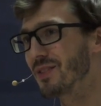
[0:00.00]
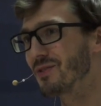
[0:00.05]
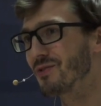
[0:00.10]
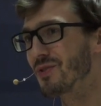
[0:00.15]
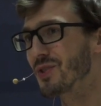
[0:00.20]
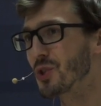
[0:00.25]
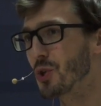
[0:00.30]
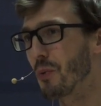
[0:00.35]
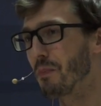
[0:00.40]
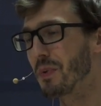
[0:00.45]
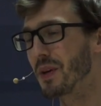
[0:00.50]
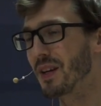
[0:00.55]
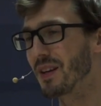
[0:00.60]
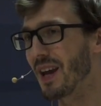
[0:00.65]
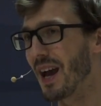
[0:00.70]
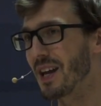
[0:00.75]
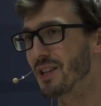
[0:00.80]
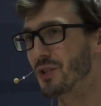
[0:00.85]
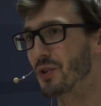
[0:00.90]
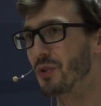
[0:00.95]
stopping
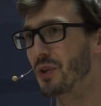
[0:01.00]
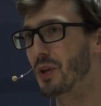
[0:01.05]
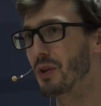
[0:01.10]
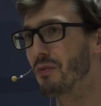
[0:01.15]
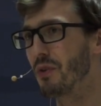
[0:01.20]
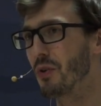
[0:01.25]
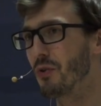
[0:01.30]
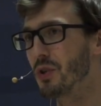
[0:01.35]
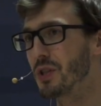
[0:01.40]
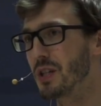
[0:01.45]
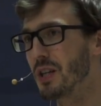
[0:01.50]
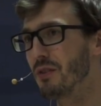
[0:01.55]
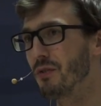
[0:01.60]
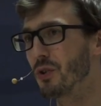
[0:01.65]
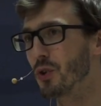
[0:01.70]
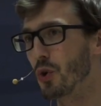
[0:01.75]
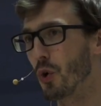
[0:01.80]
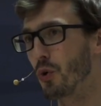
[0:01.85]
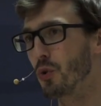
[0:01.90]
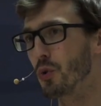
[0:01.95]
answering queries
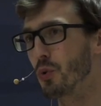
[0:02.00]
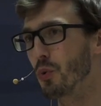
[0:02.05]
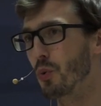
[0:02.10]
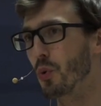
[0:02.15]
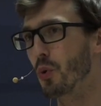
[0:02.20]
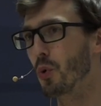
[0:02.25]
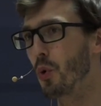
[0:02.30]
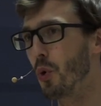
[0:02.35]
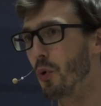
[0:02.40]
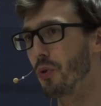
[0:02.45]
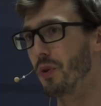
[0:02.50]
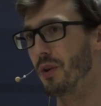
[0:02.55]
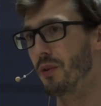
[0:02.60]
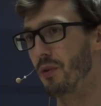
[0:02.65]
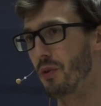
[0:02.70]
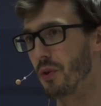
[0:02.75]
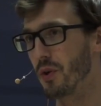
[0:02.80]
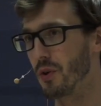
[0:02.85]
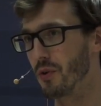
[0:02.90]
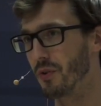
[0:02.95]
even though you could in
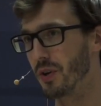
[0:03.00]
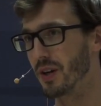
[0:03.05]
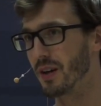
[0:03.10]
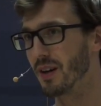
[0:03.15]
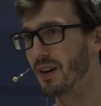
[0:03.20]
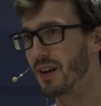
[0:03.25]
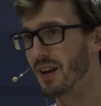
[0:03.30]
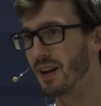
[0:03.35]
theory.